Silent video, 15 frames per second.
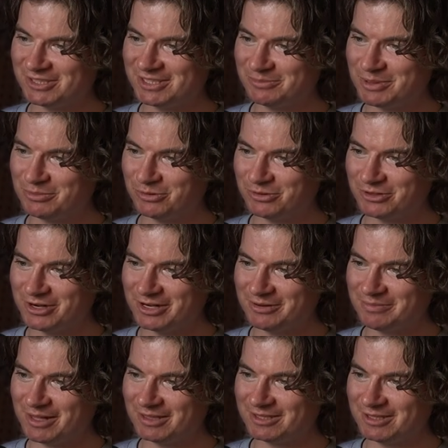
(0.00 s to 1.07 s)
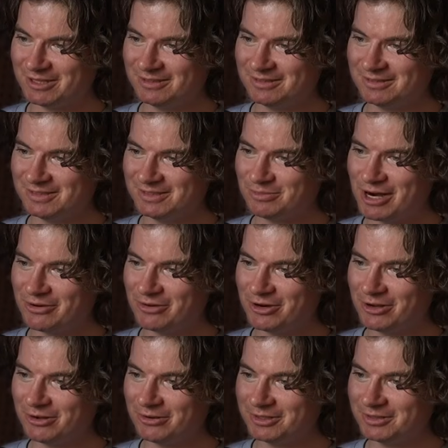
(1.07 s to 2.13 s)
It's the people who created Peloton. It's Brad
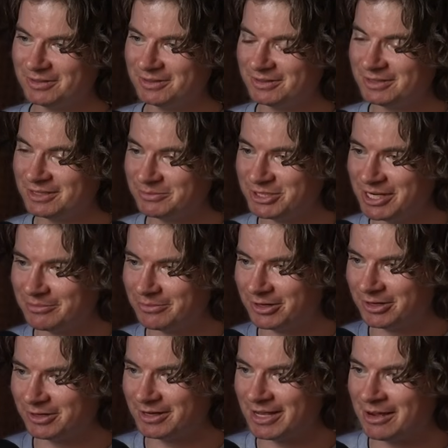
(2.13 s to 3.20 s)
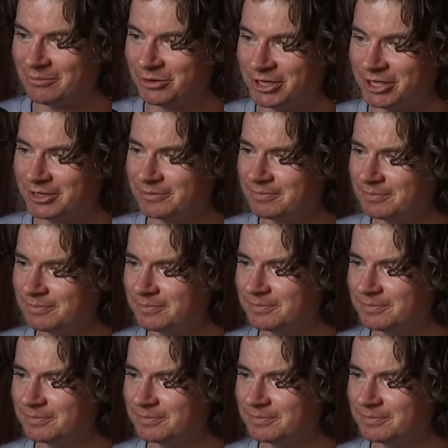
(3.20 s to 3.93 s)
Rowe and Tim Chamber, Adam Reek.